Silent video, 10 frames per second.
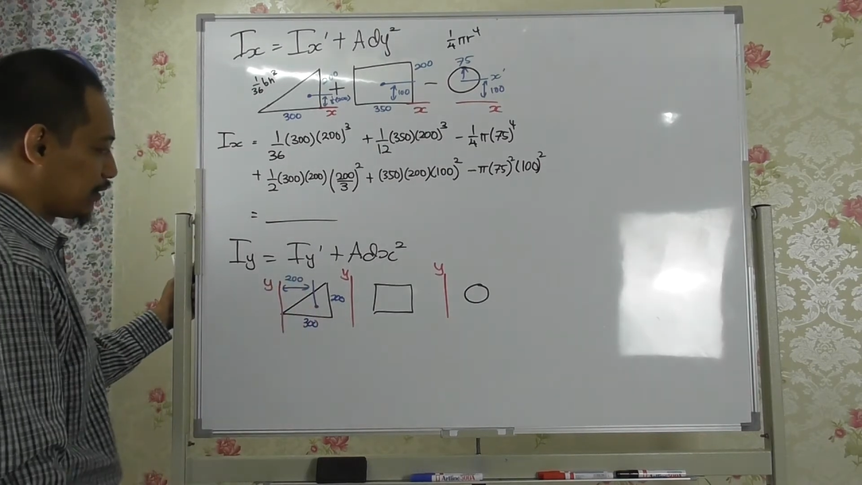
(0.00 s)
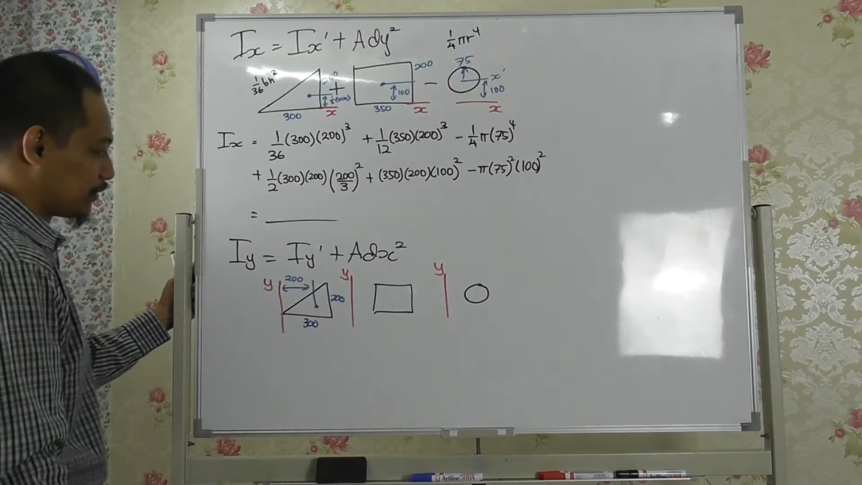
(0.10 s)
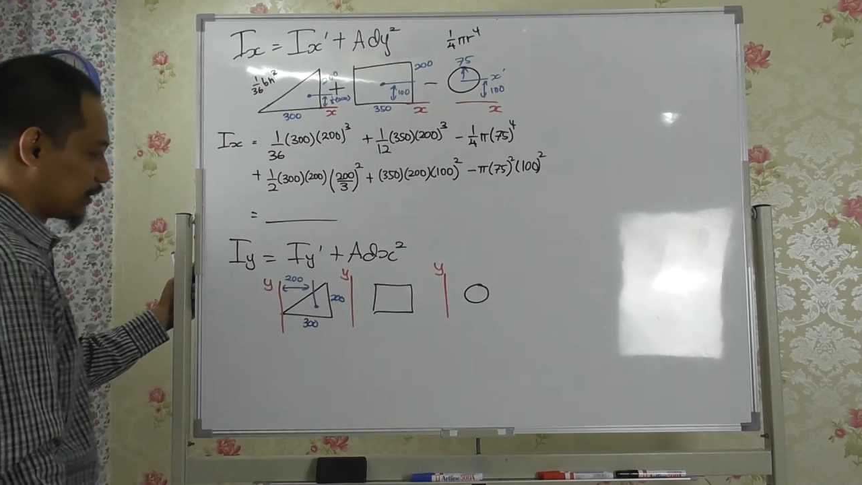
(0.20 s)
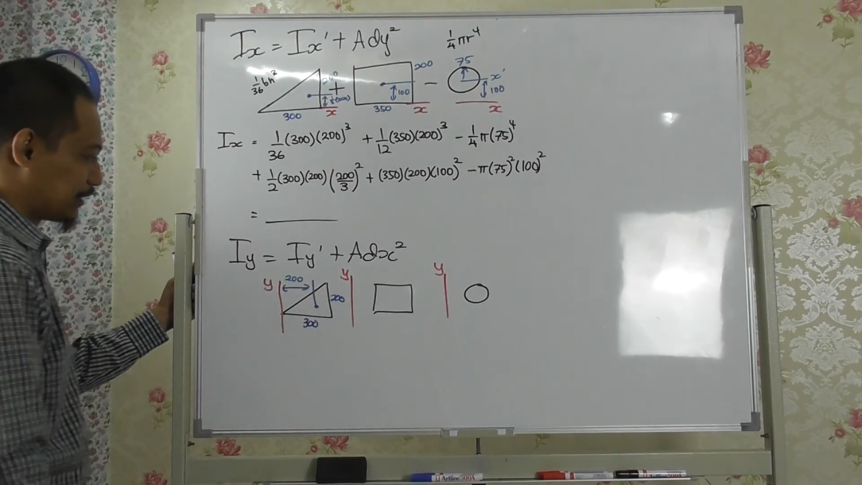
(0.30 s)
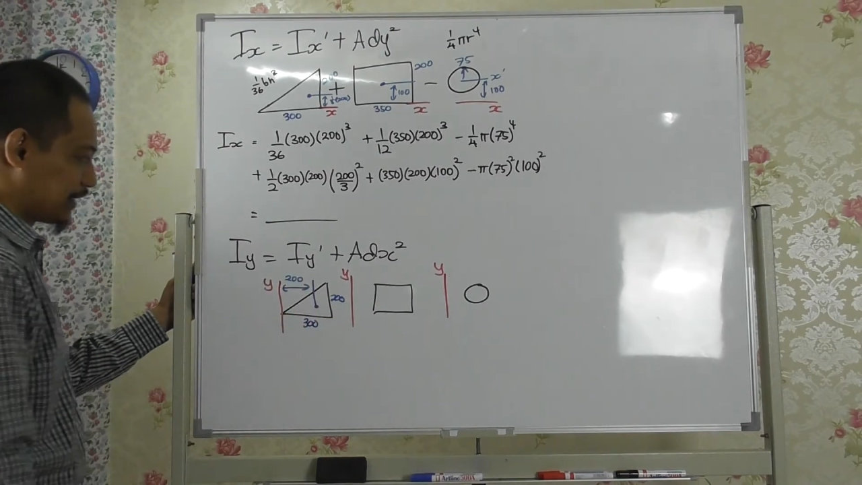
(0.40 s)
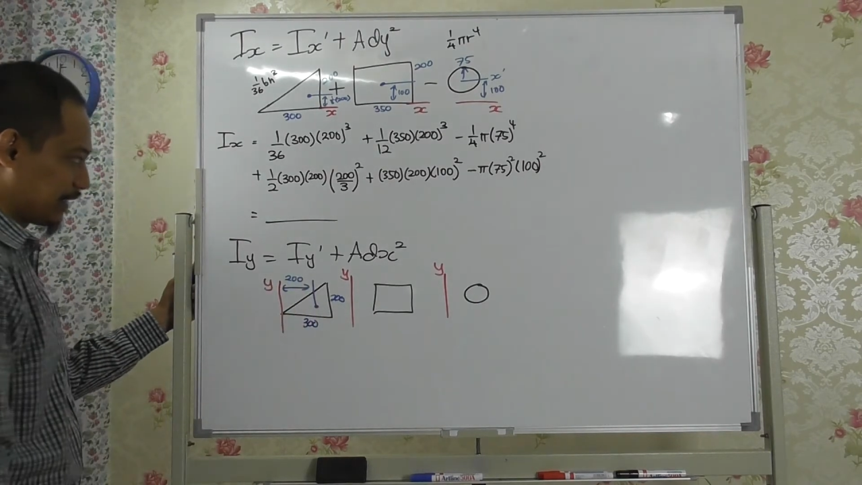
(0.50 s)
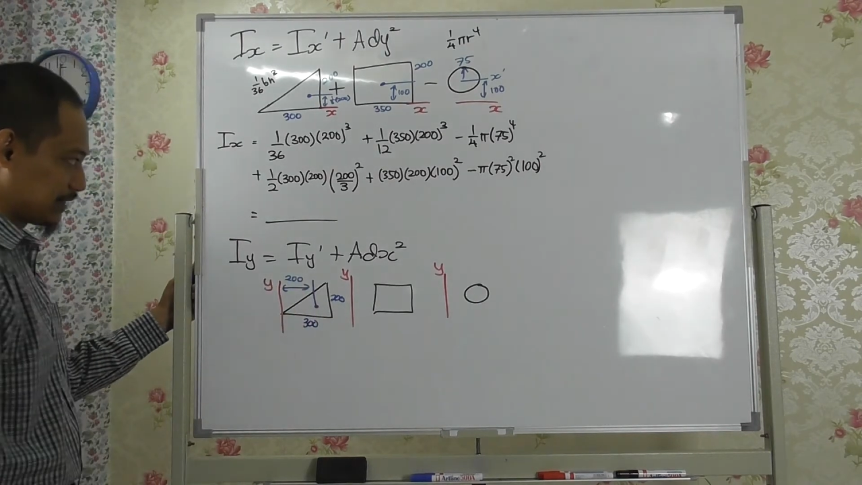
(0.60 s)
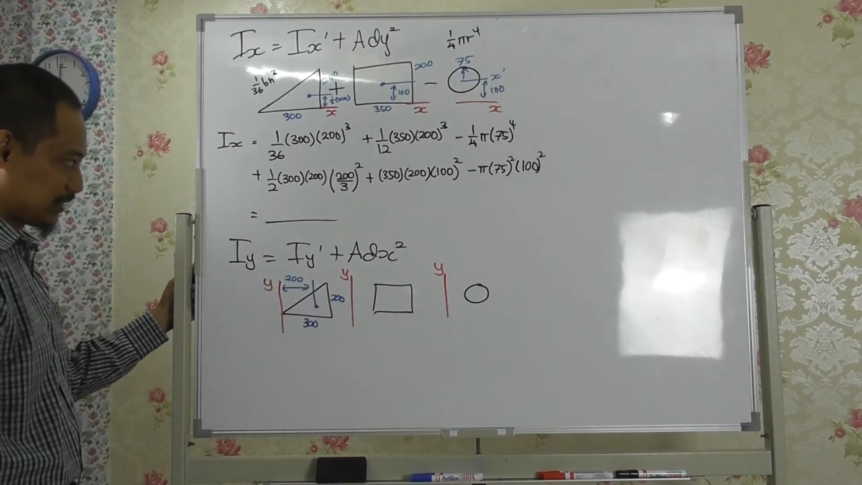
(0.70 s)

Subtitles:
The dx